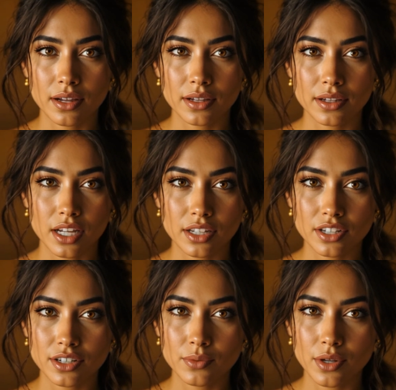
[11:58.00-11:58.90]
not
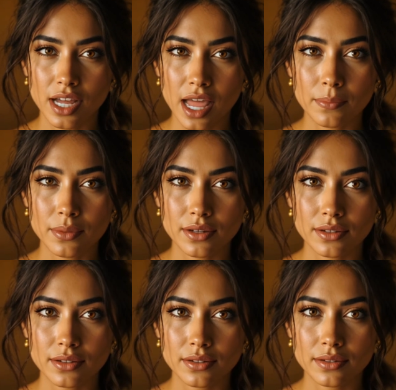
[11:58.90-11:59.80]
just what happened,
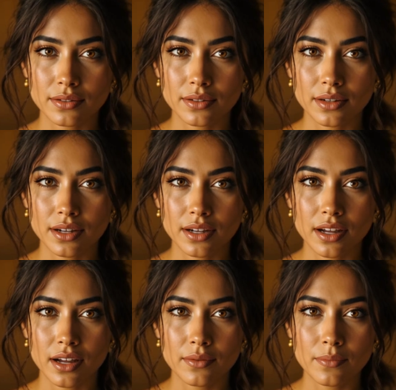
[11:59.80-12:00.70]

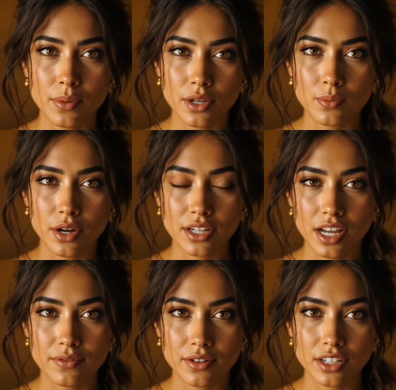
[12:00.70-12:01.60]
but what
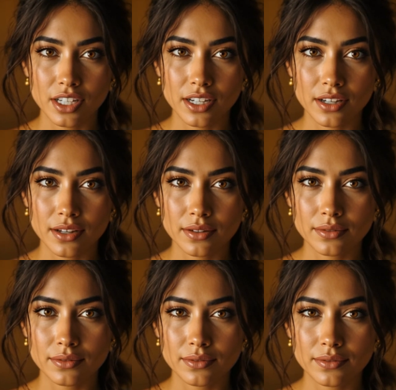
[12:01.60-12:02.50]
never did.
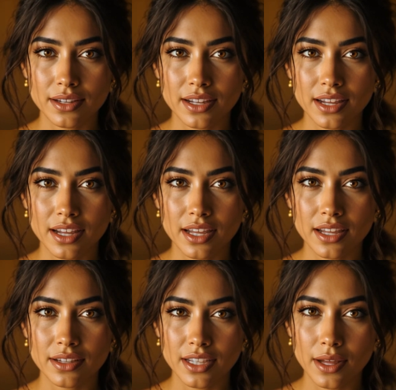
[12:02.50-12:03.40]

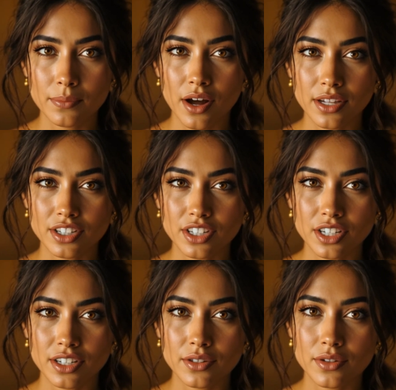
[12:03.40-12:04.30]
The apology
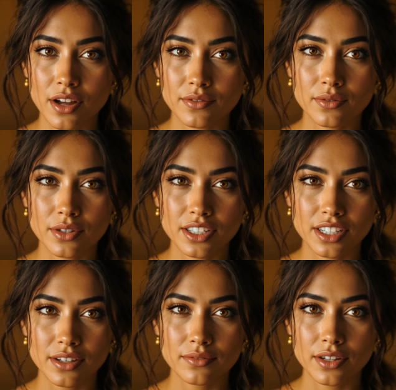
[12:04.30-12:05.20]
you never
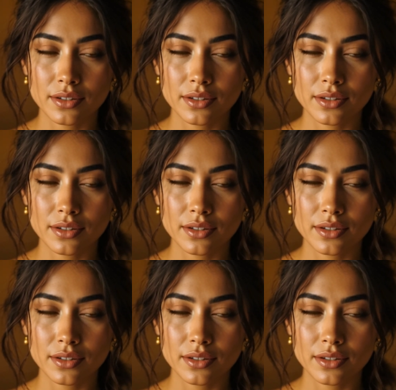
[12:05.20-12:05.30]
received.